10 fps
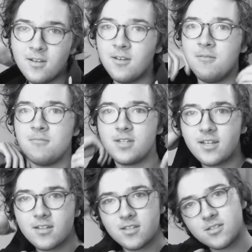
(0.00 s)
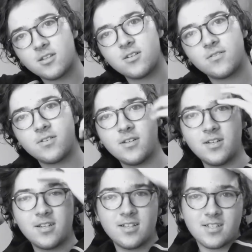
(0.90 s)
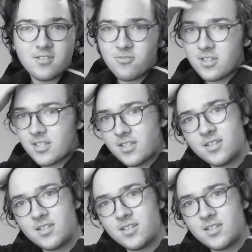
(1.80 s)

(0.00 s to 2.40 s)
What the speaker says: I'm taking this off because it's really